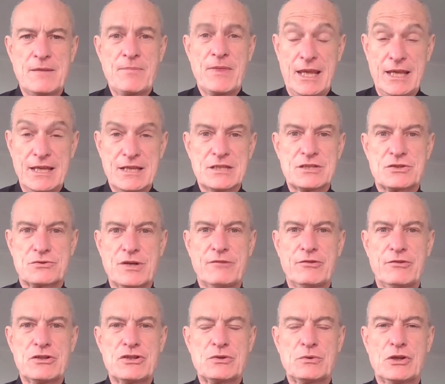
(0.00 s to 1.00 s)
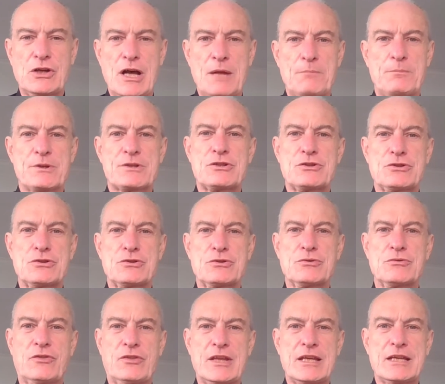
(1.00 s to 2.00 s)
is driven to accomplish and
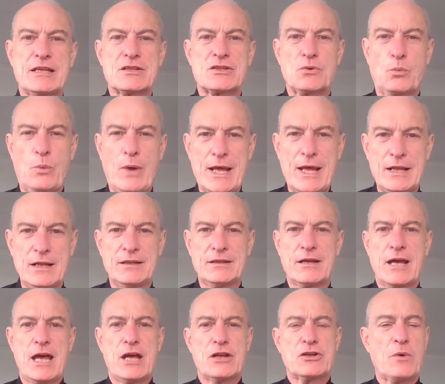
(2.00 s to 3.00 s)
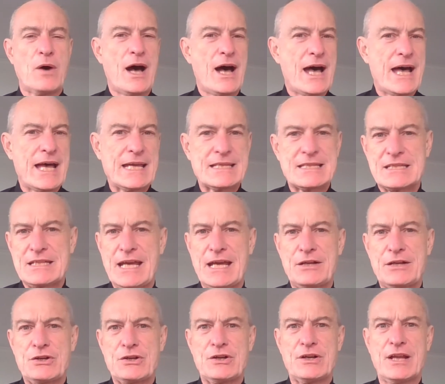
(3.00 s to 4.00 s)
do things well to a high
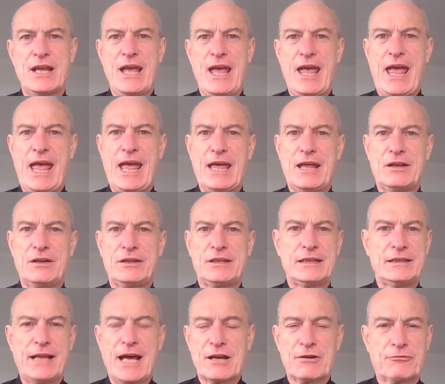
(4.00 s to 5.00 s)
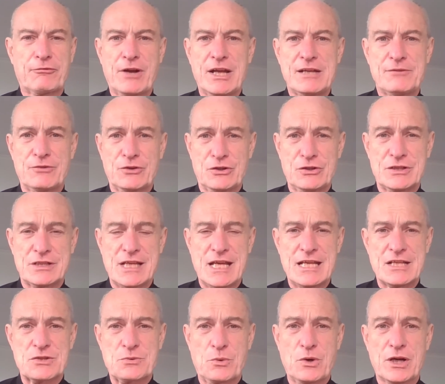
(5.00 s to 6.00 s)
standard and not afraid of a good
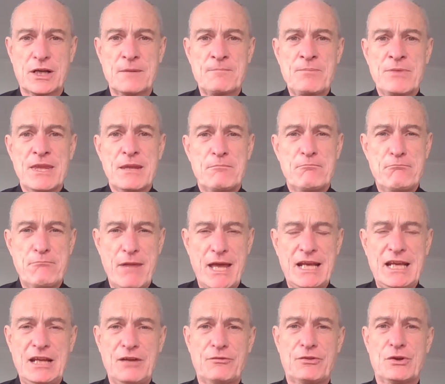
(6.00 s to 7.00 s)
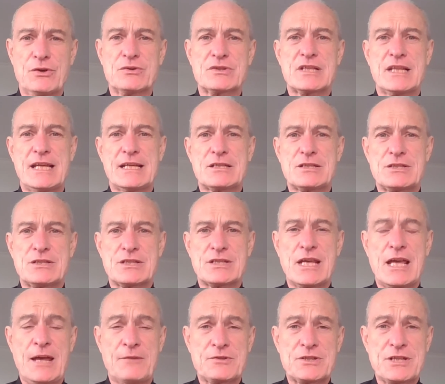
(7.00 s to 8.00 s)
day's work. Many of those lessons
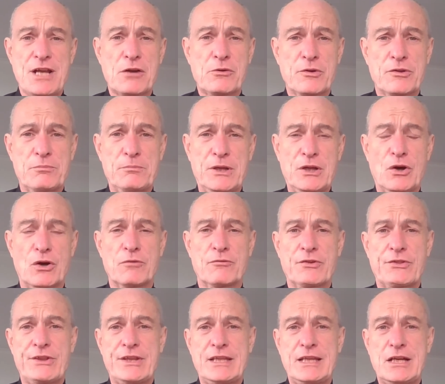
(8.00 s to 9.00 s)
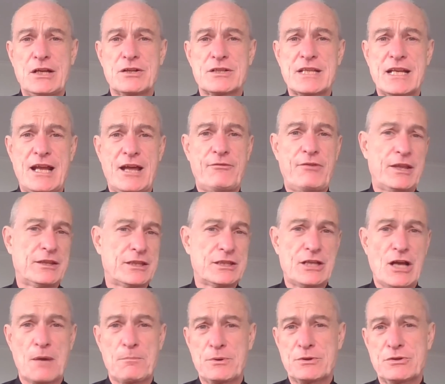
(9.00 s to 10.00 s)
have stuck with me over the years, and I've had
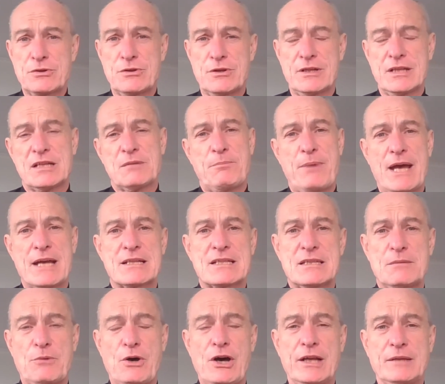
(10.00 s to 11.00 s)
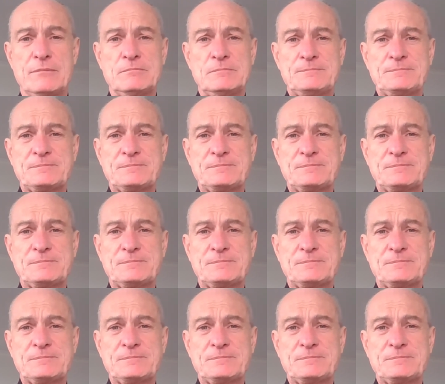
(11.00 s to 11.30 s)
the opportunity to pass them on.